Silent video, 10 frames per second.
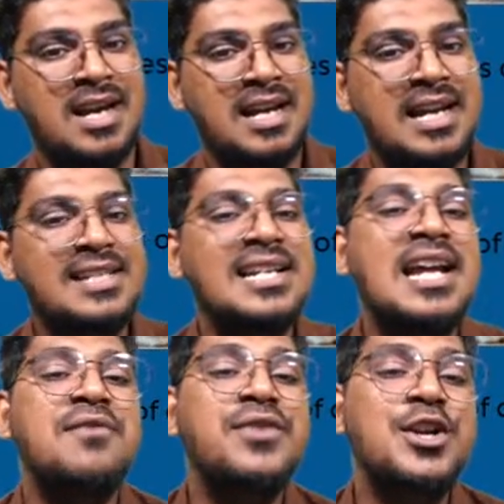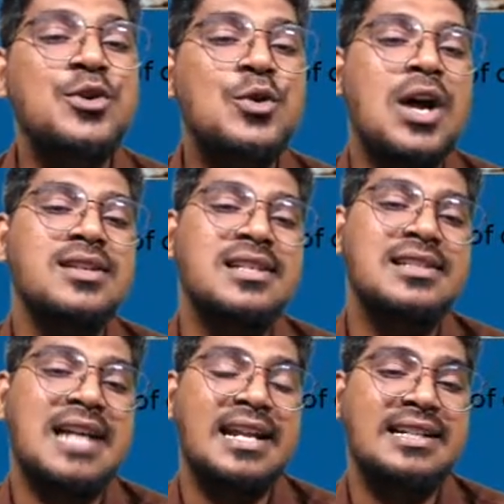Each and every neurons
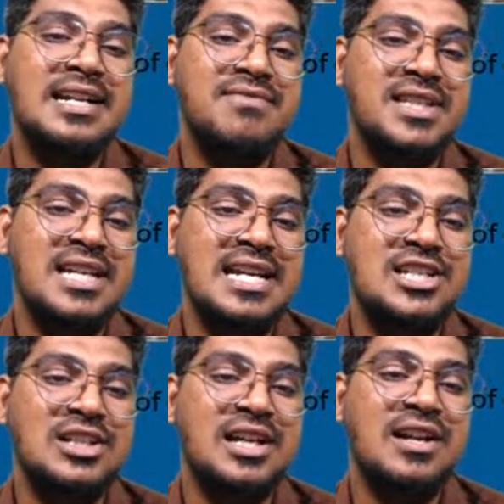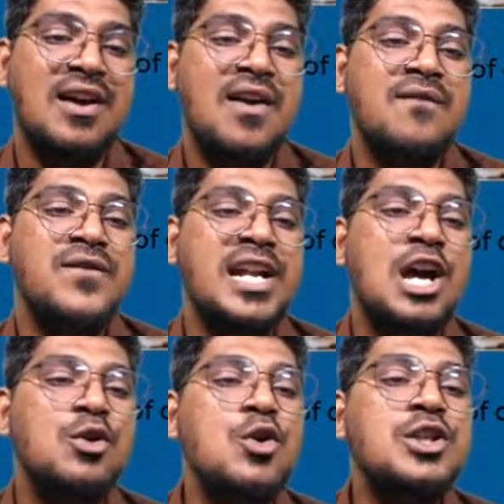is connected with each other. When you
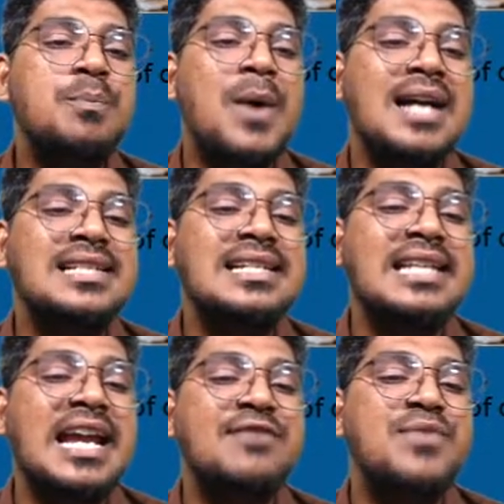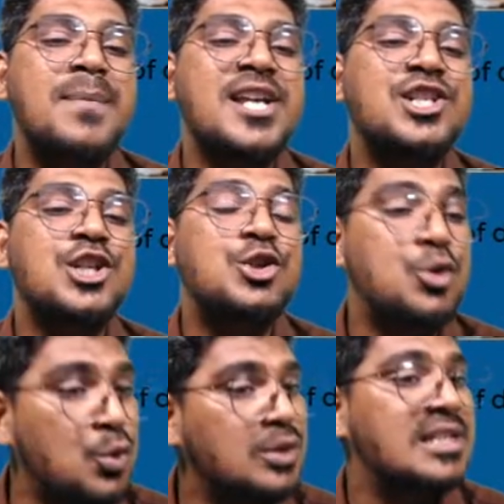are going to passing the information
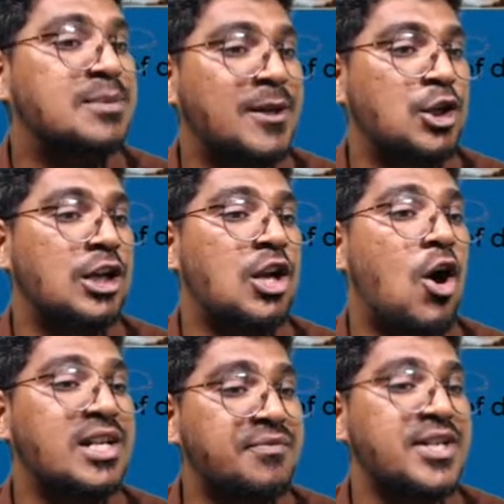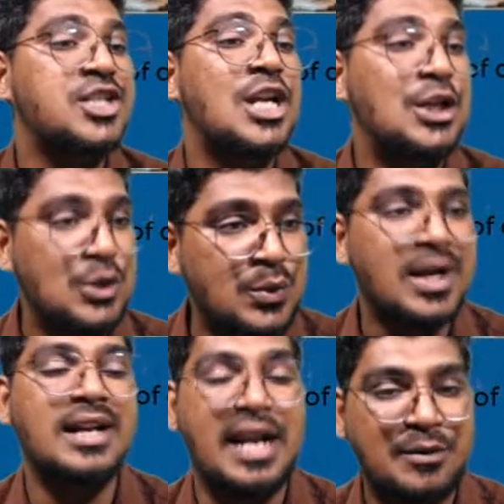to this particular artificial
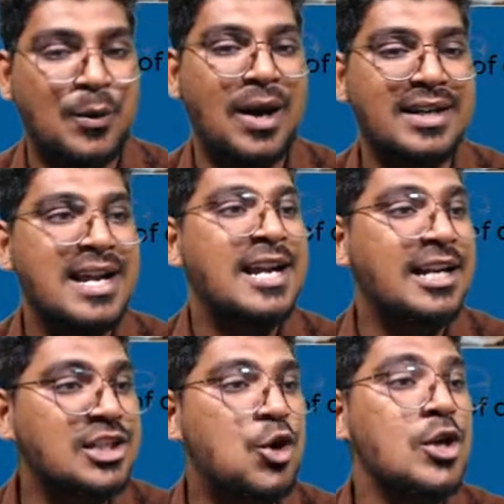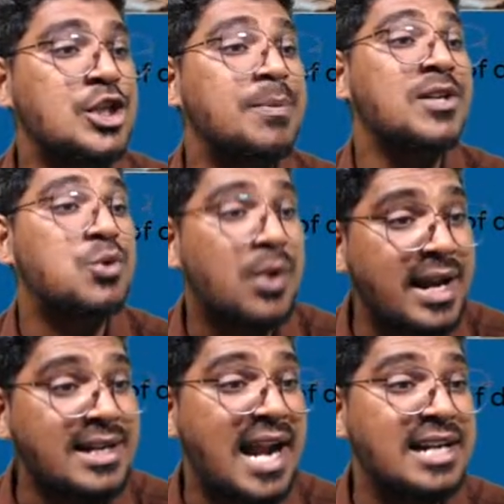neural network, it is going to be
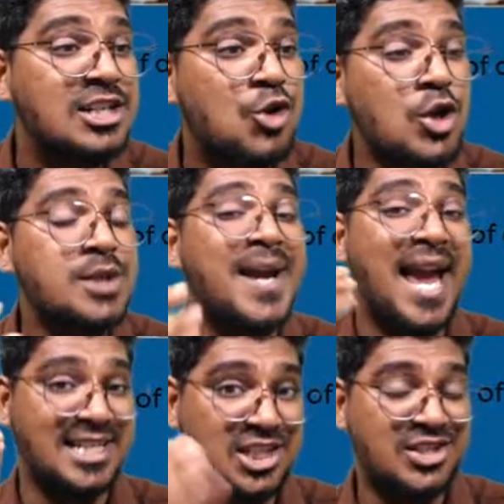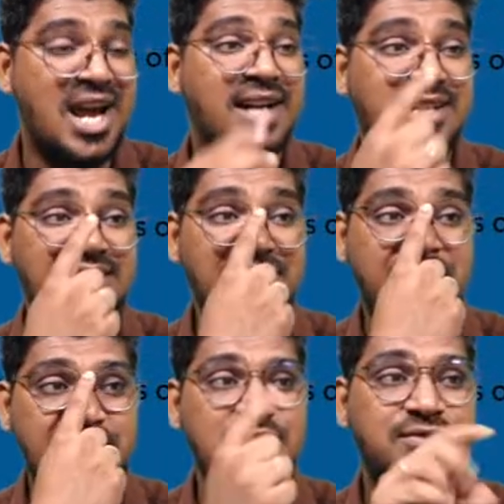trained and it is going to be extracting the
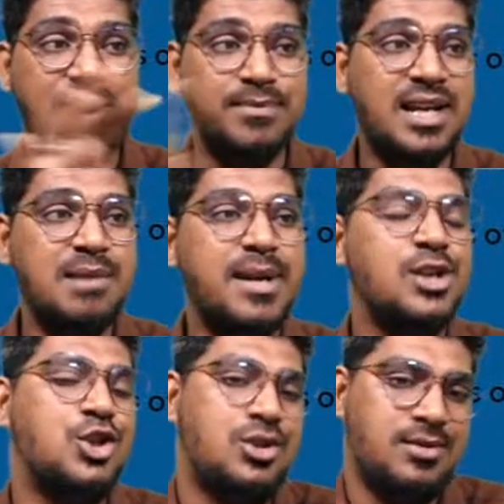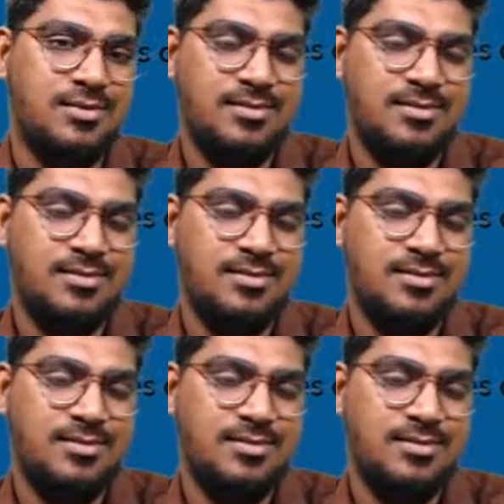features from the image.